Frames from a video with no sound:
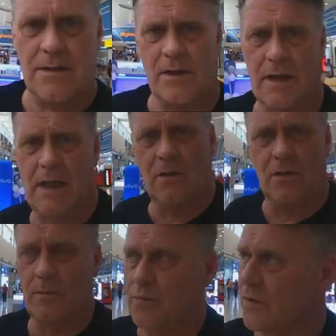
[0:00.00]
I thought I
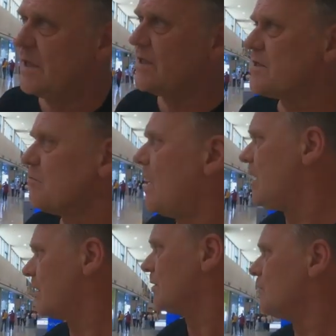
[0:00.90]
looked pretty
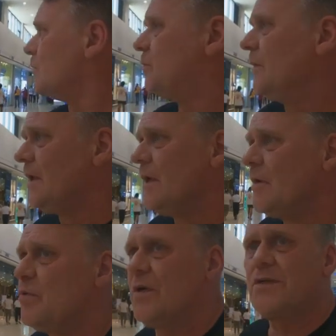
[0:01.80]
smart
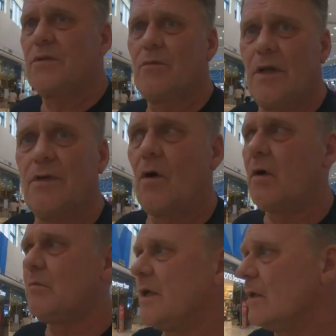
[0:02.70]
compared to what I
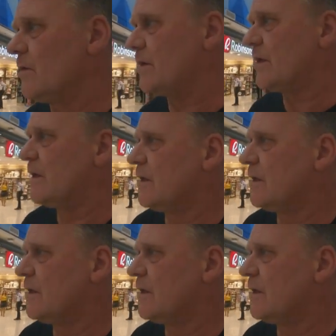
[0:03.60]
normally look.